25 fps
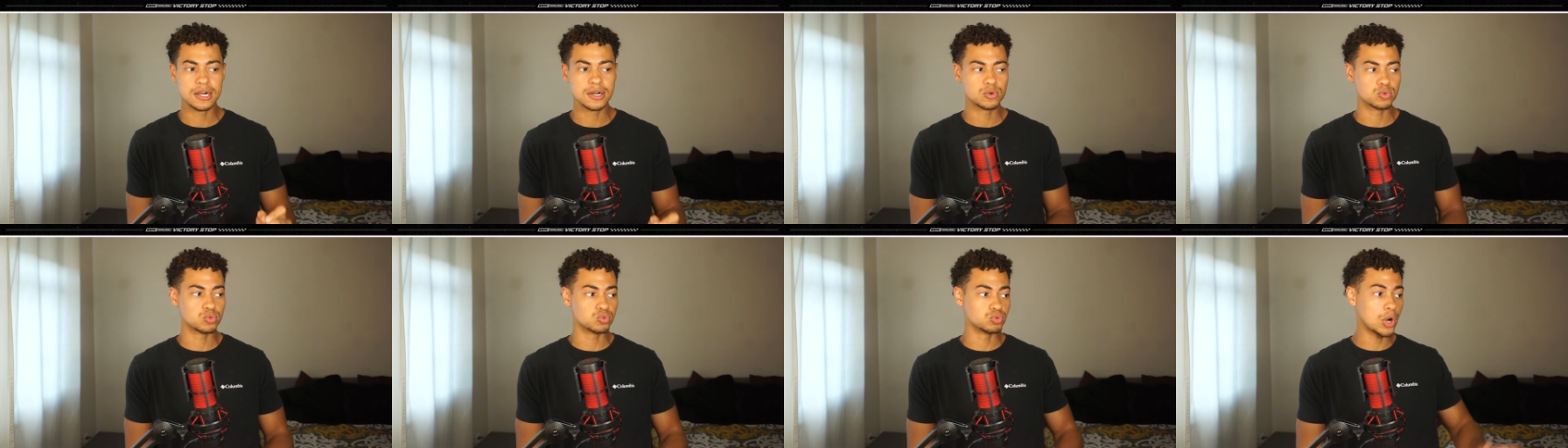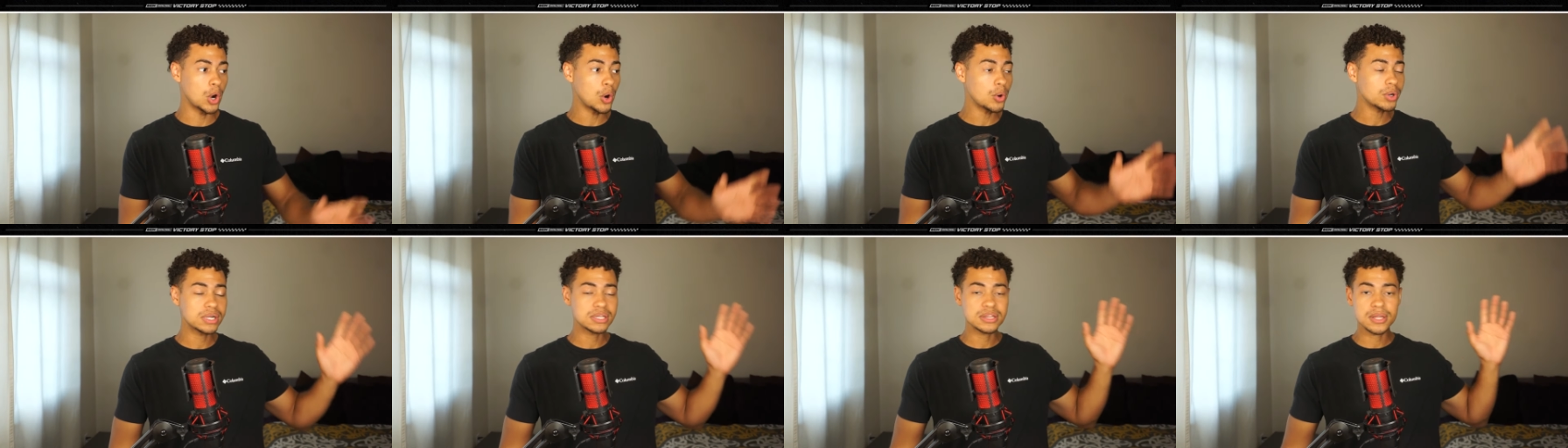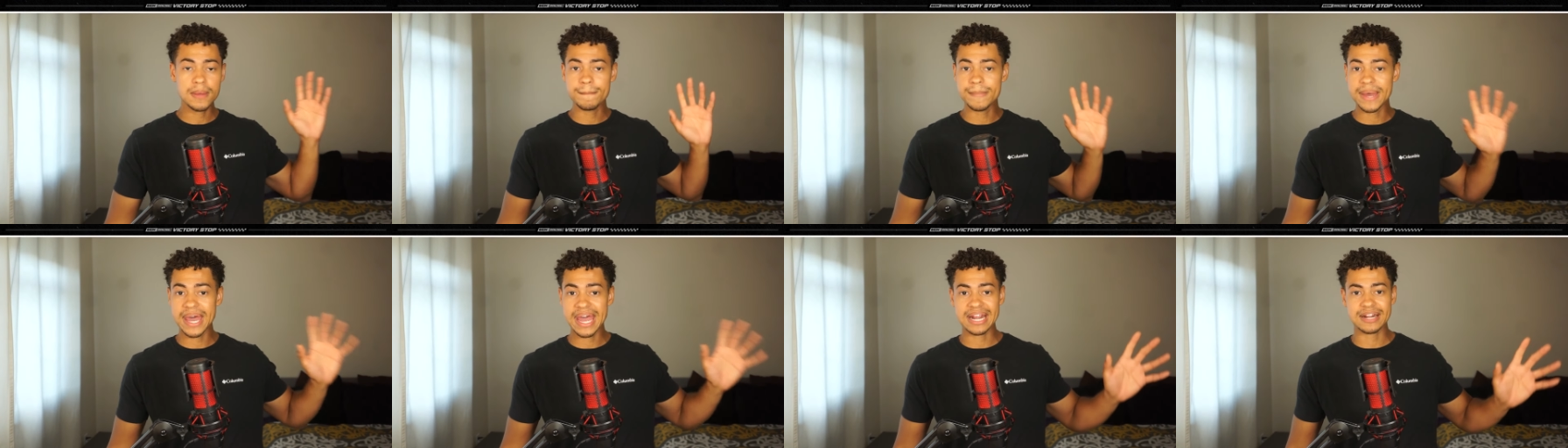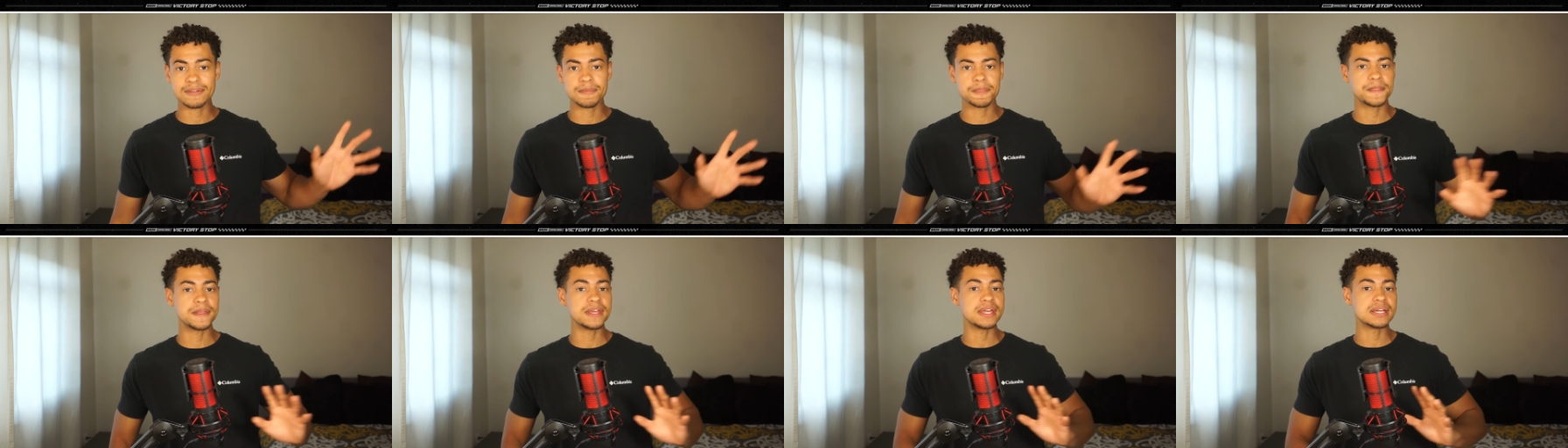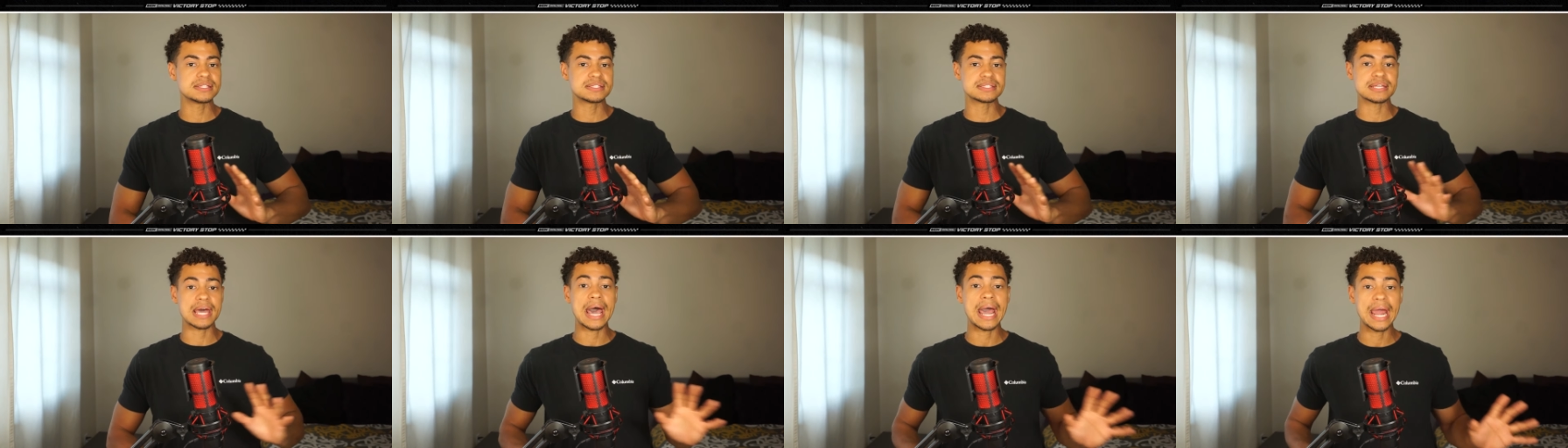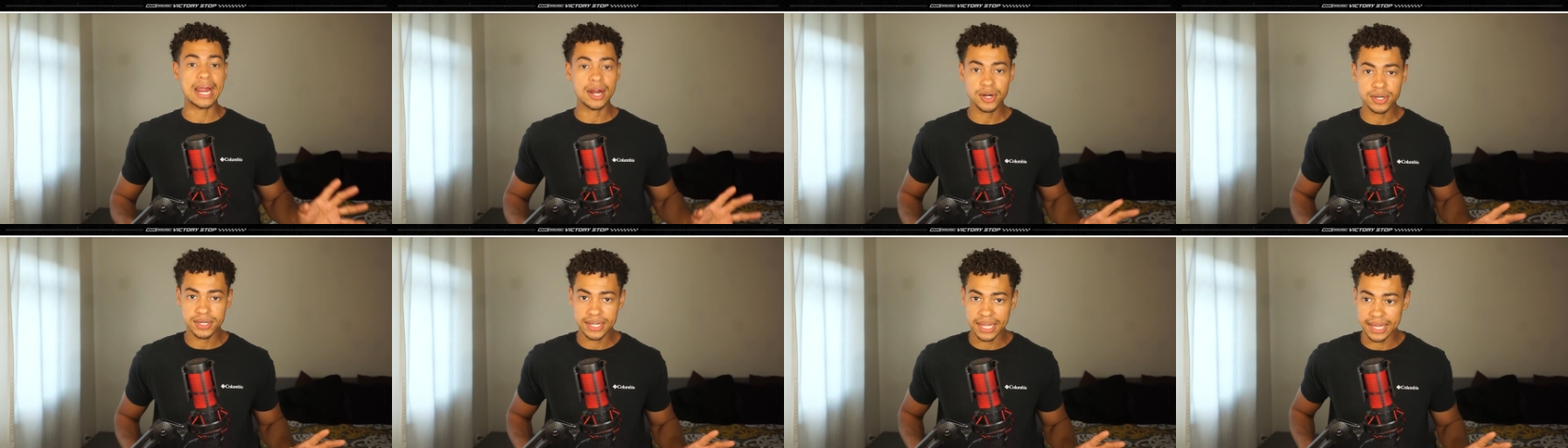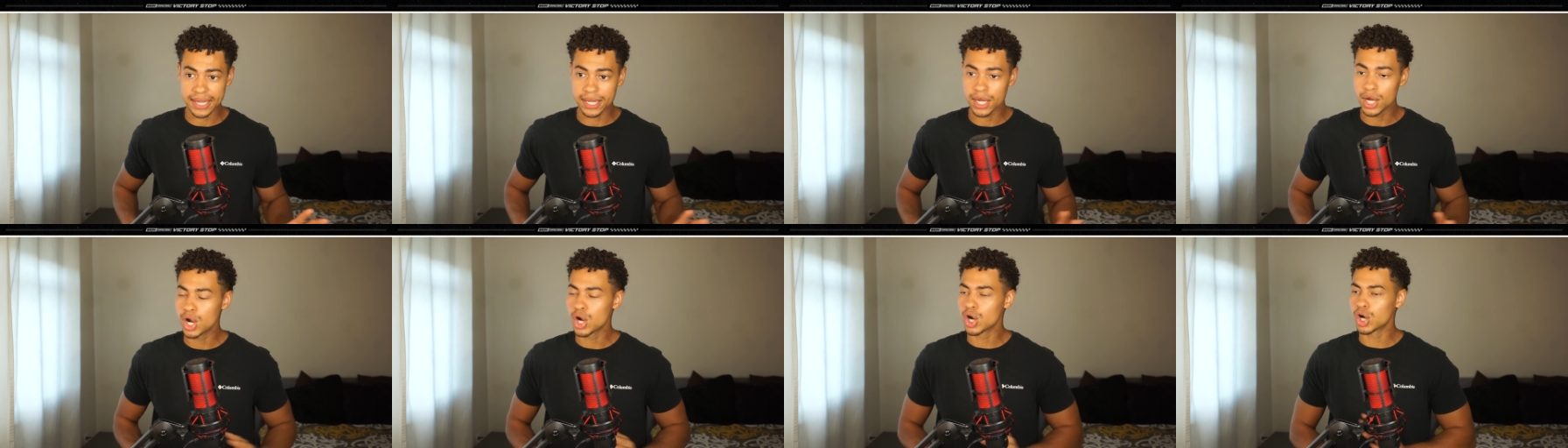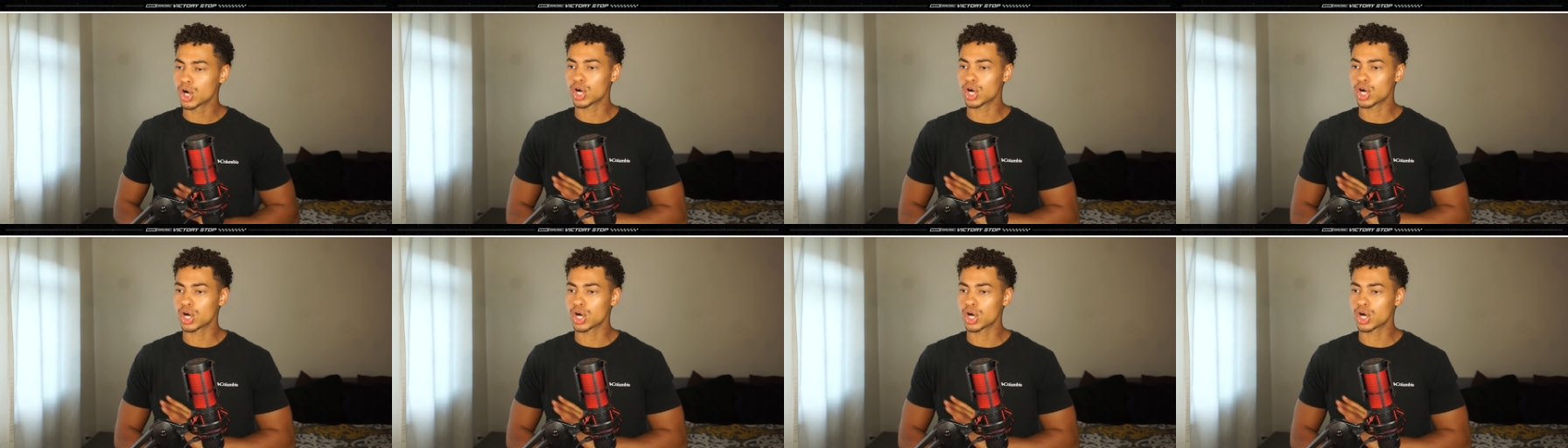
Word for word: rode in the back the entire day,